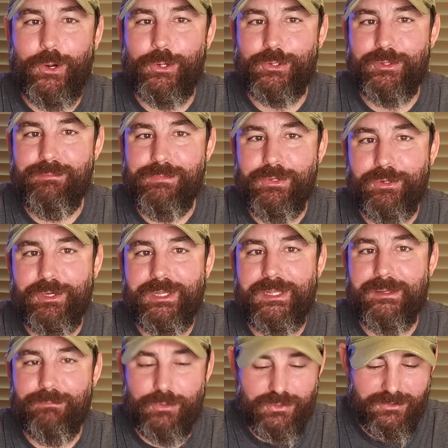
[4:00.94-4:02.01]
our
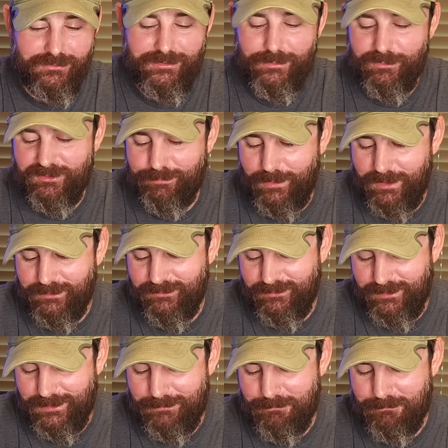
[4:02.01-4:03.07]
community emergency response team.